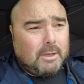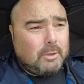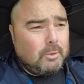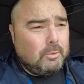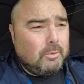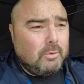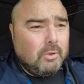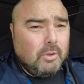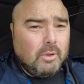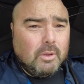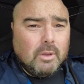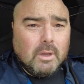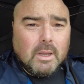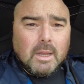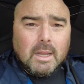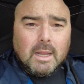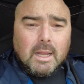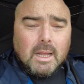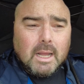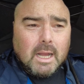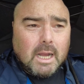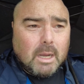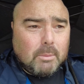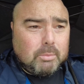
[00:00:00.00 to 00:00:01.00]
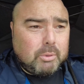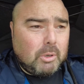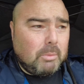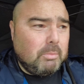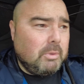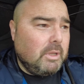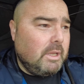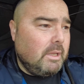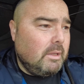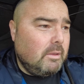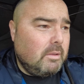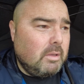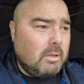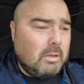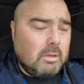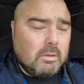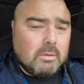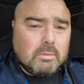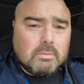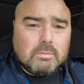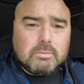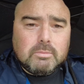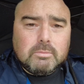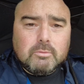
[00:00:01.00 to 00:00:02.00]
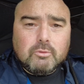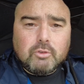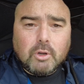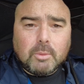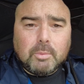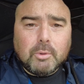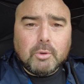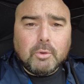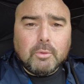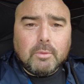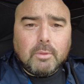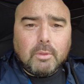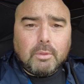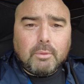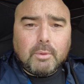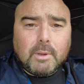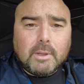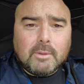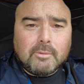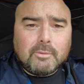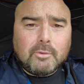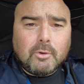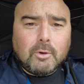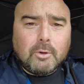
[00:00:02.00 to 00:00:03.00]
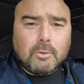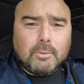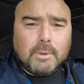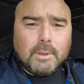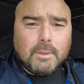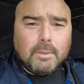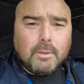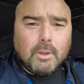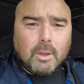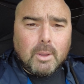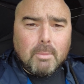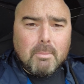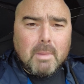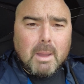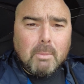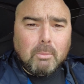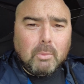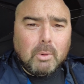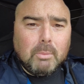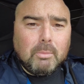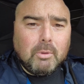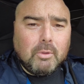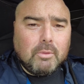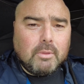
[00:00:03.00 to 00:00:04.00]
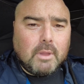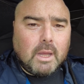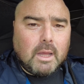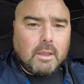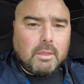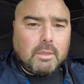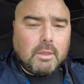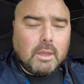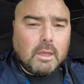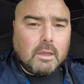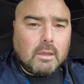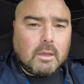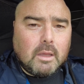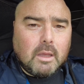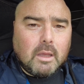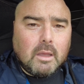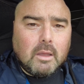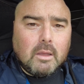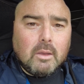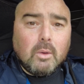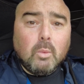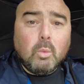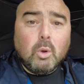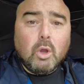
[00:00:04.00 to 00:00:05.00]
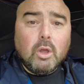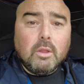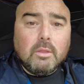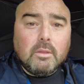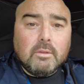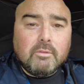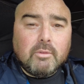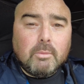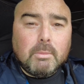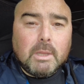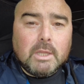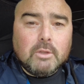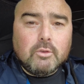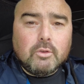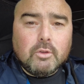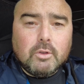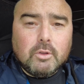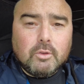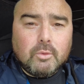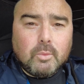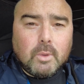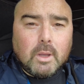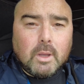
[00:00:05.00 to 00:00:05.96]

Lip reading: I'll probably drop another 3 or 4 in that are memorable, that I think are worthy of a mention as